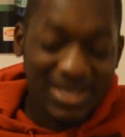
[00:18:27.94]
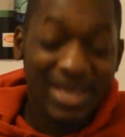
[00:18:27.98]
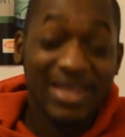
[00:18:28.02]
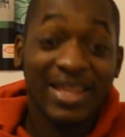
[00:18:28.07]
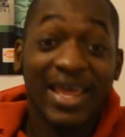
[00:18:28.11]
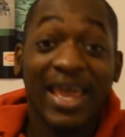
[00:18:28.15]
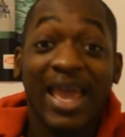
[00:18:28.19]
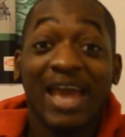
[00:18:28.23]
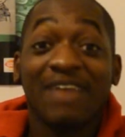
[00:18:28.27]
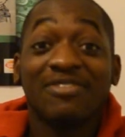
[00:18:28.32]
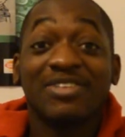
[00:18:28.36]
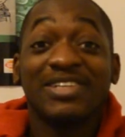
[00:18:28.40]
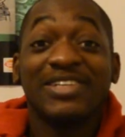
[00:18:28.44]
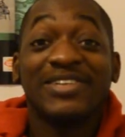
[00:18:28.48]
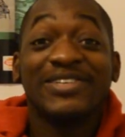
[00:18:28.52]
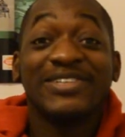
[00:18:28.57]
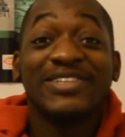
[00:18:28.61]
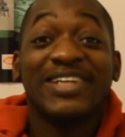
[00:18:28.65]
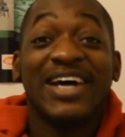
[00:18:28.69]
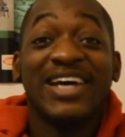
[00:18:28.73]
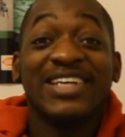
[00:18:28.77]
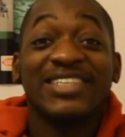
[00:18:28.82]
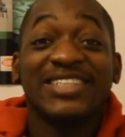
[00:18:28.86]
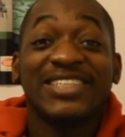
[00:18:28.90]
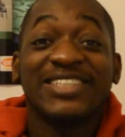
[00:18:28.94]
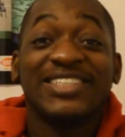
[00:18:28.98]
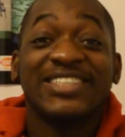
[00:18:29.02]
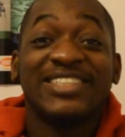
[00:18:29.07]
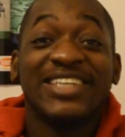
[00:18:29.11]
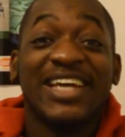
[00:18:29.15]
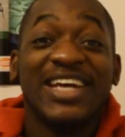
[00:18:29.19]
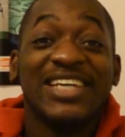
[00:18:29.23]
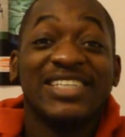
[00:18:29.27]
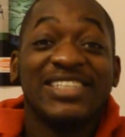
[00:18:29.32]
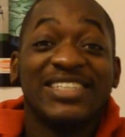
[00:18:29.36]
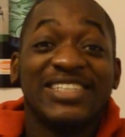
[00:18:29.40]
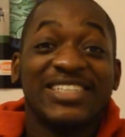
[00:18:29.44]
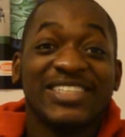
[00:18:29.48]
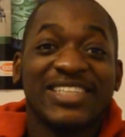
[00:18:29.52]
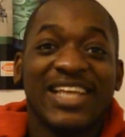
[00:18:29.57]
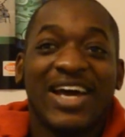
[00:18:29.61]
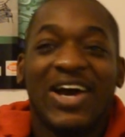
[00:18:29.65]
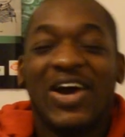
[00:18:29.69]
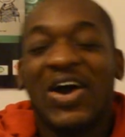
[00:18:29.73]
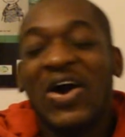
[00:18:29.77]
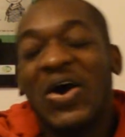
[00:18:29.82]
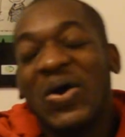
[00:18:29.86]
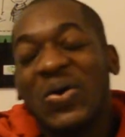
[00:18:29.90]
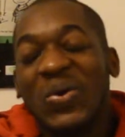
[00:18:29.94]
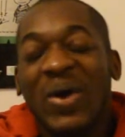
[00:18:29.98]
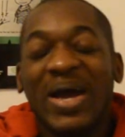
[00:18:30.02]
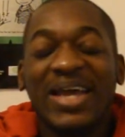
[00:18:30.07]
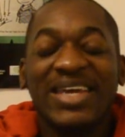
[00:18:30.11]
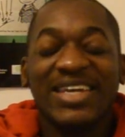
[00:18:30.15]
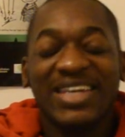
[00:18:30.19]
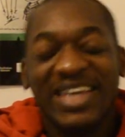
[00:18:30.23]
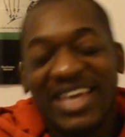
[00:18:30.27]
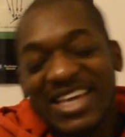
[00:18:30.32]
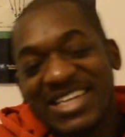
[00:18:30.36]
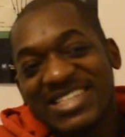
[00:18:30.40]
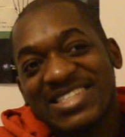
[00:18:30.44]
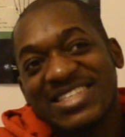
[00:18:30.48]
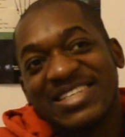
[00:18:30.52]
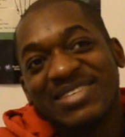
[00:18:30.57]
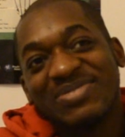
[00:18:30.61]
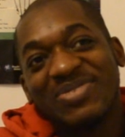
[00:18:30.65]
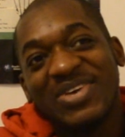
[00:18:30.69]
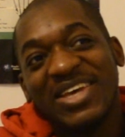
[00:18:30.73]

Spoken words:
that, they have a little nice exchange. She's like, "Oh, why are you kissing